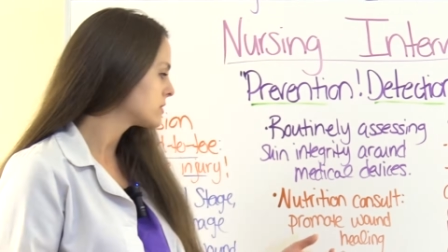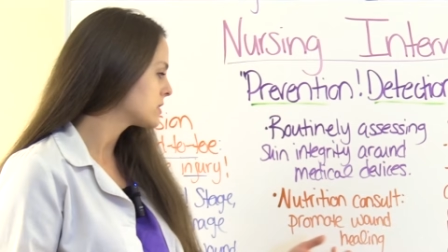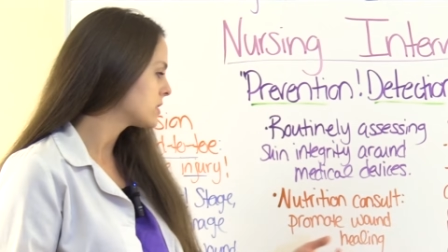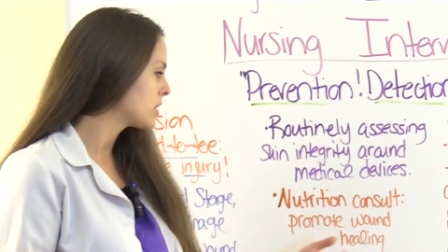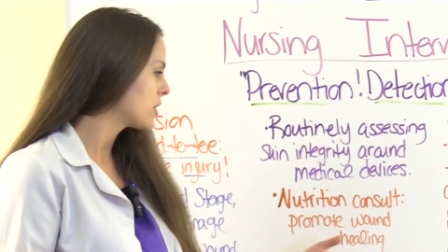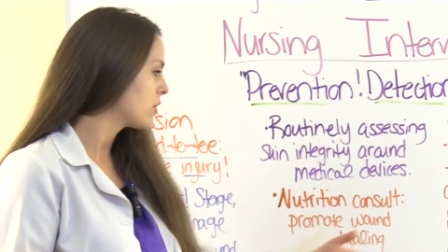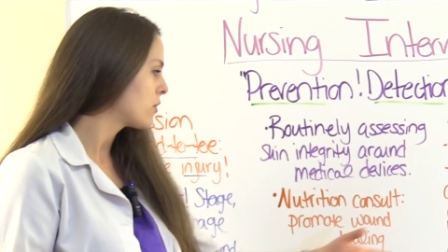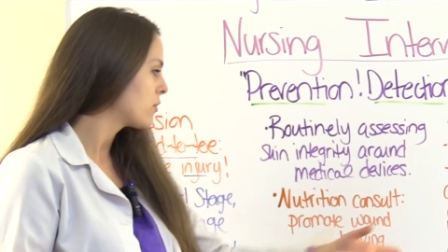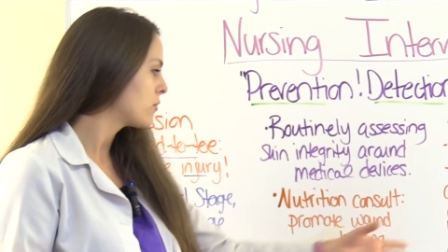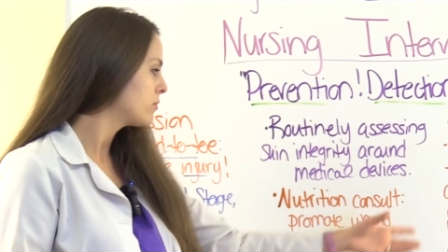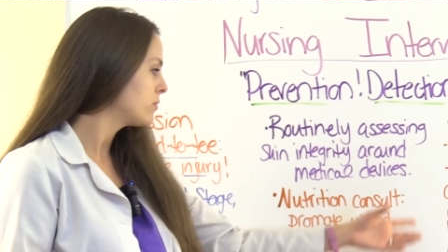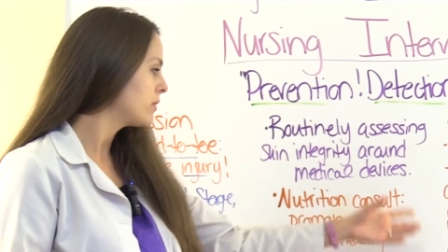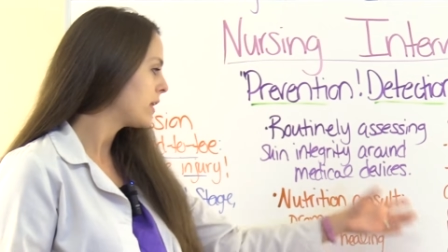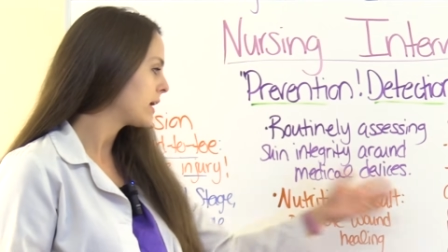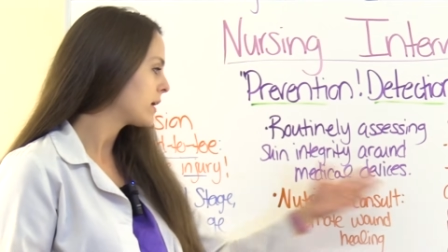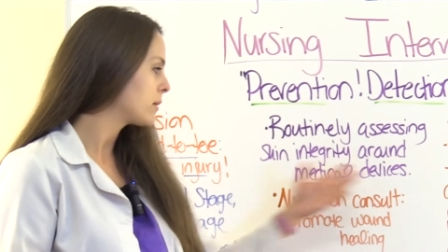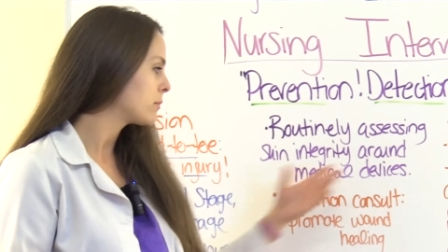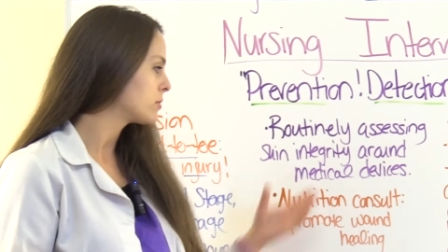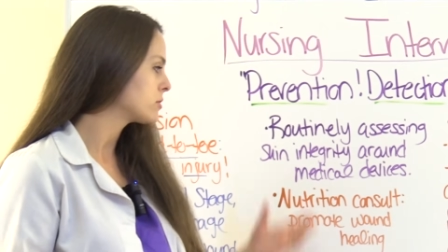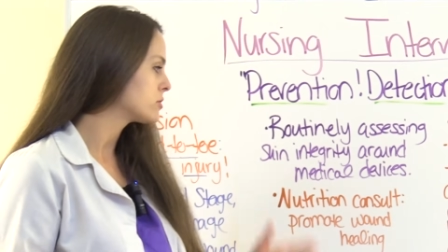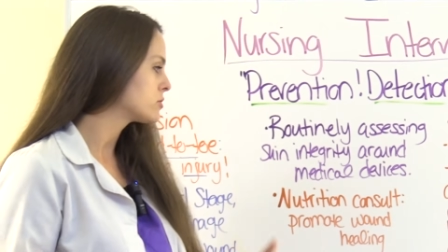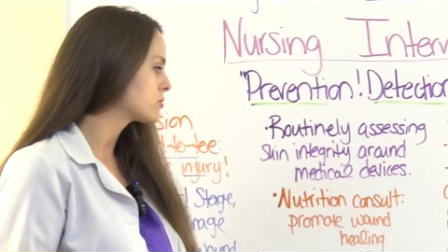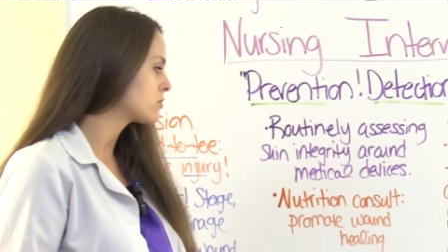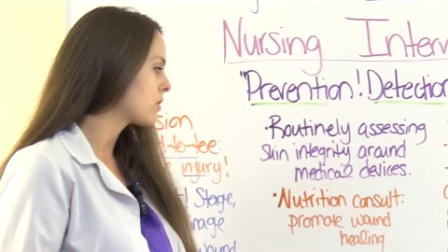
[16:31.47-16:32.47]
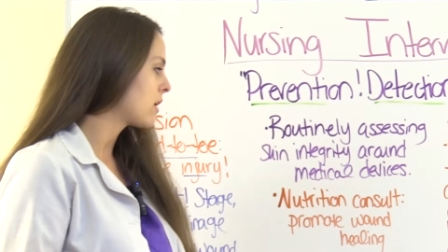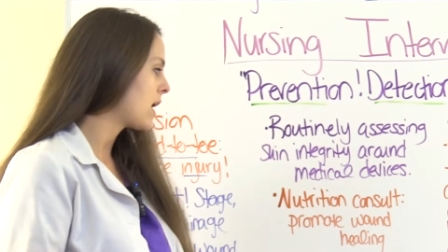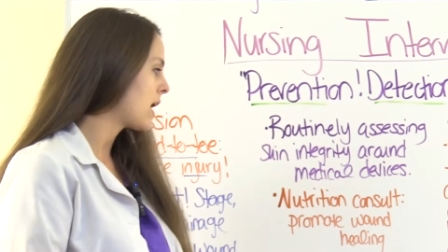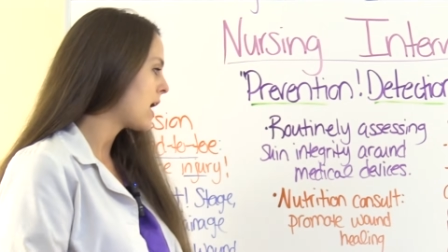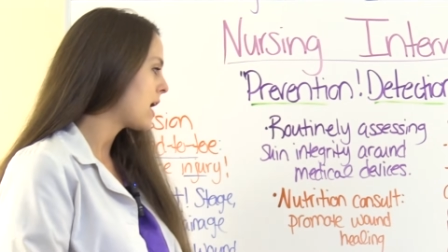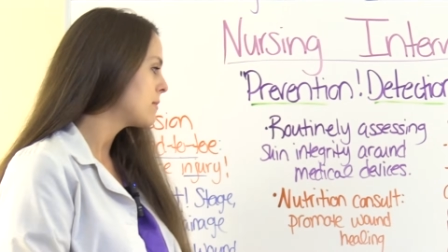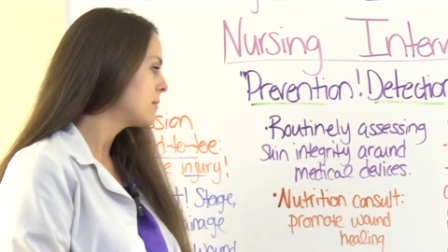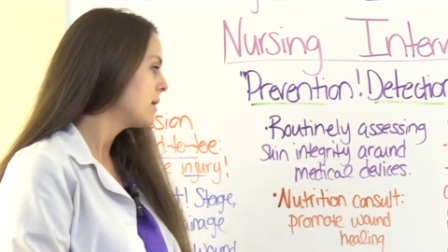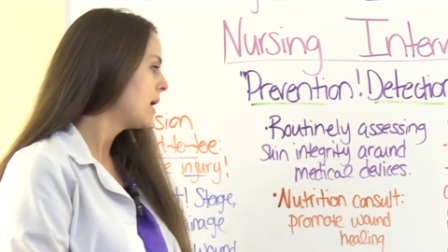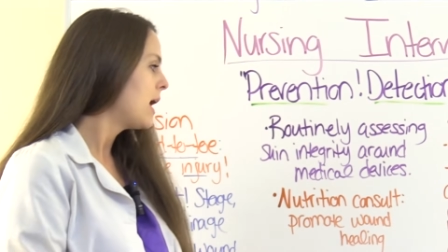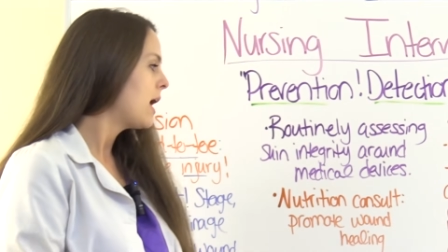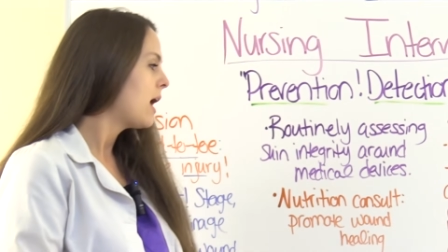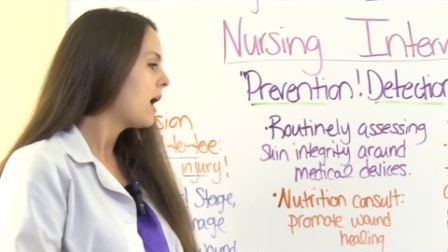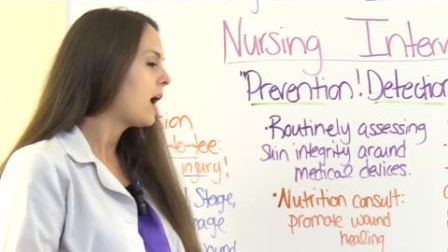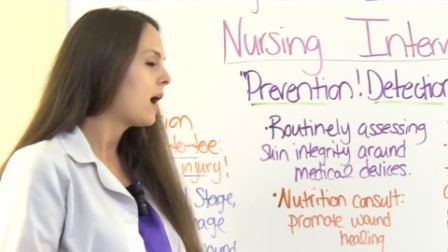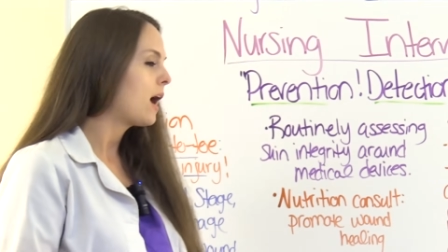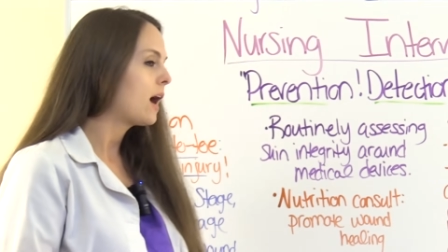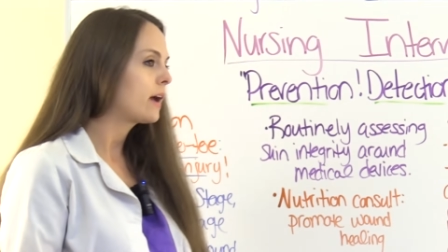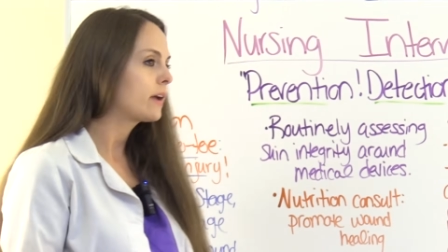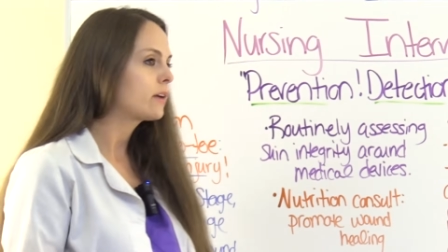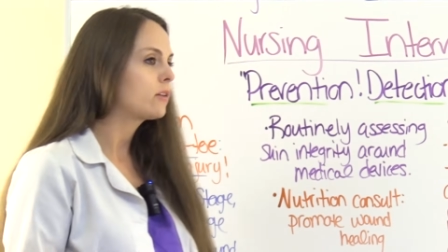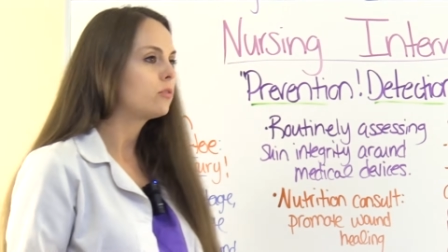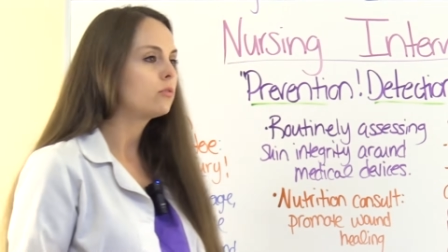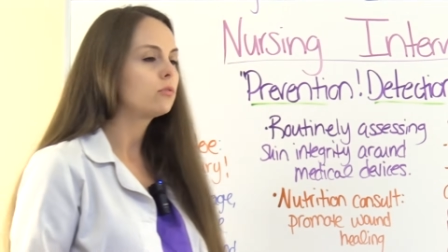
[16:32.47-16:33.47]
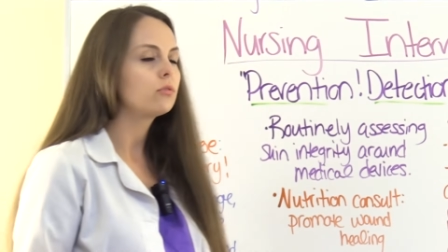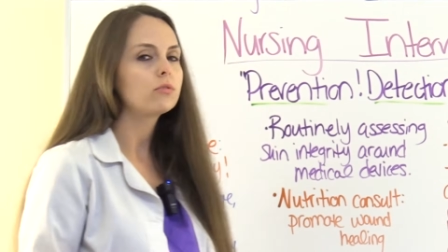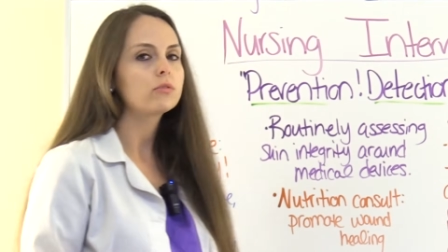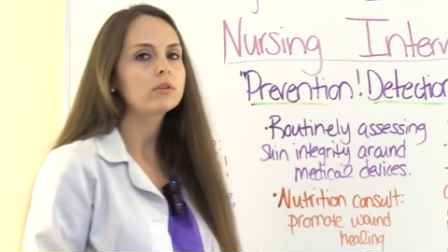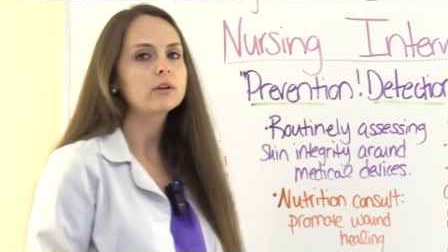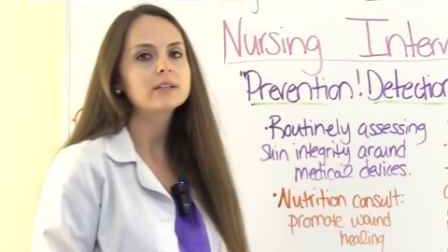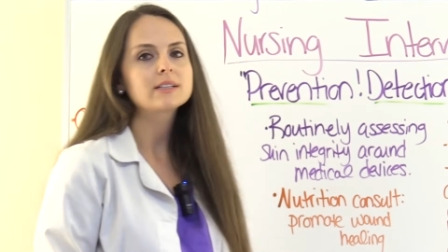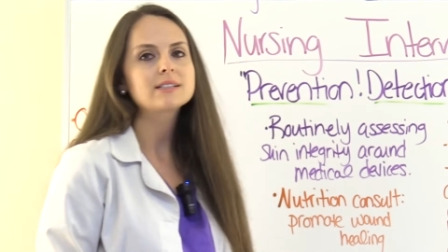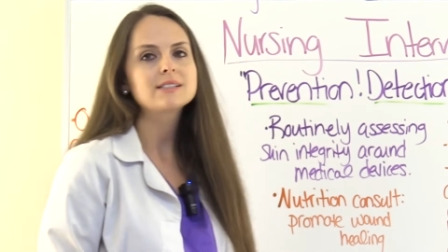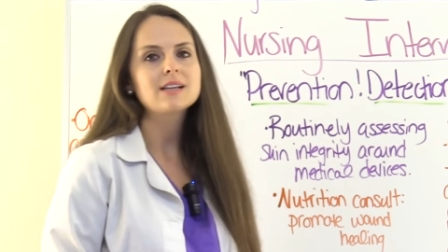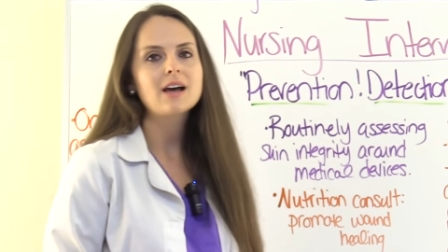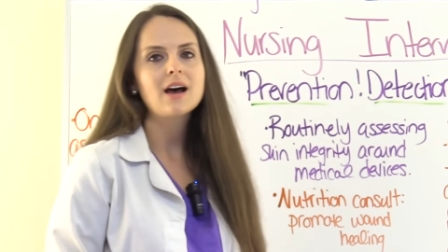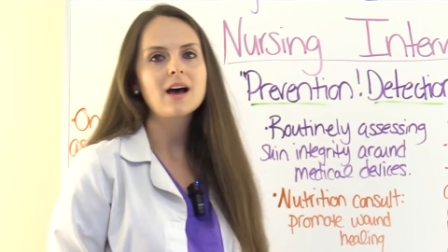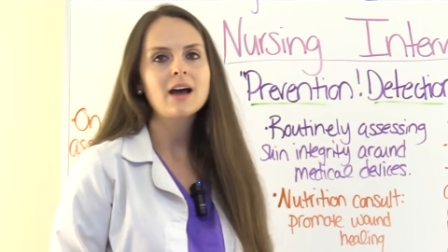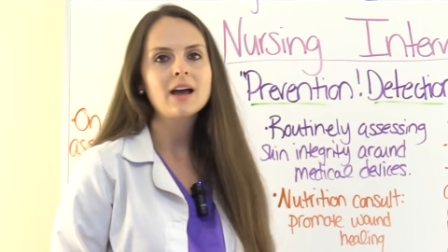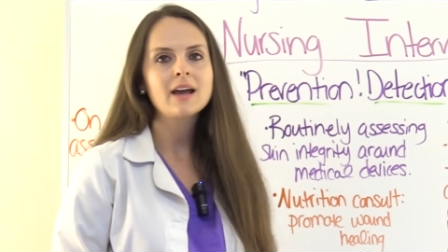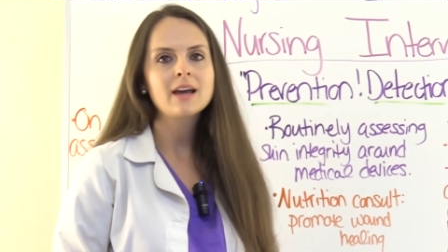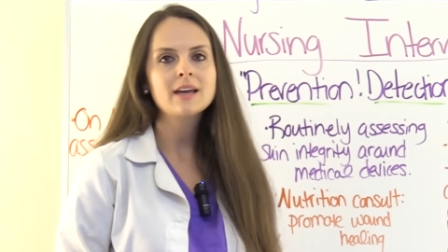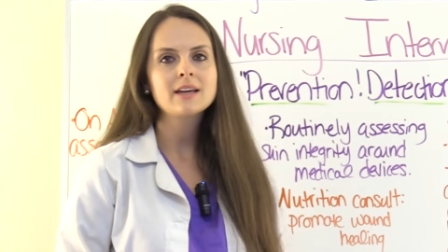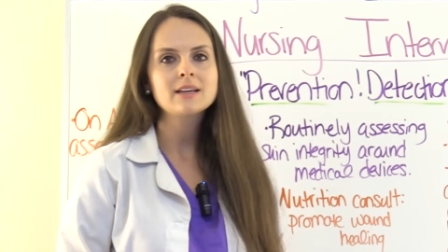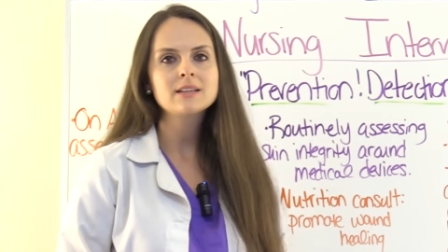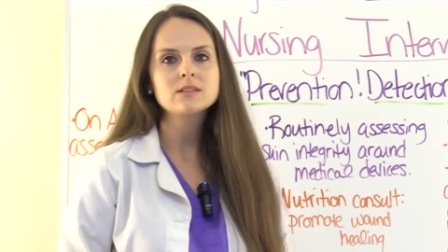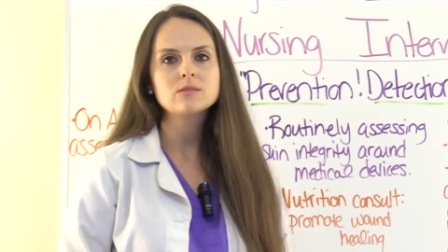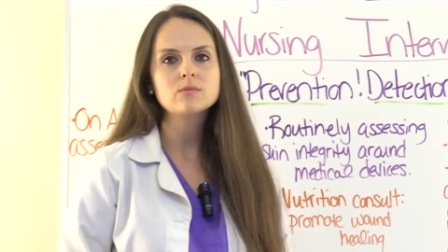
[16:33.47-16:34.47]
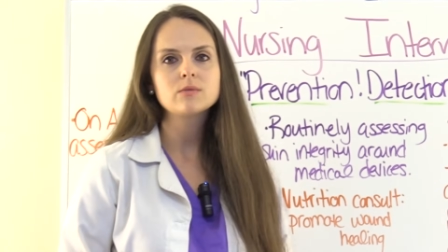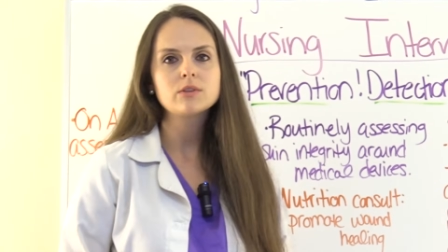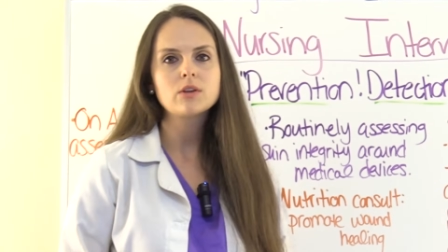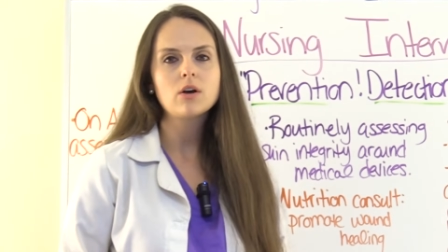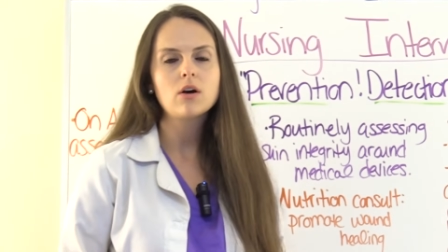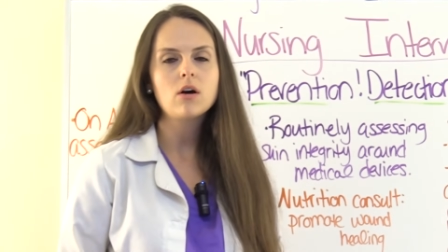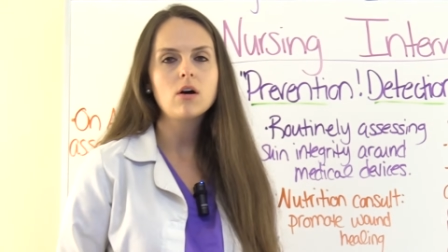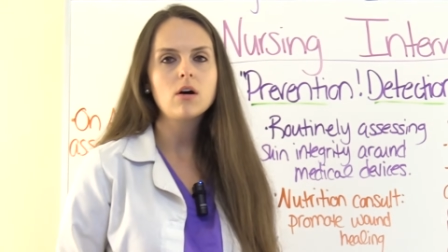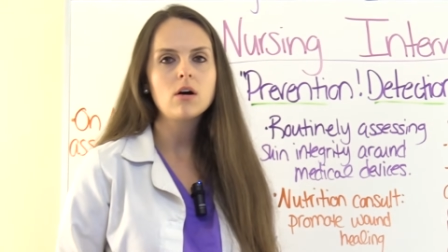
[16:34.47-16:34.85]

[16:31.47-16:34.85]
So they can prescribe high caloric diets with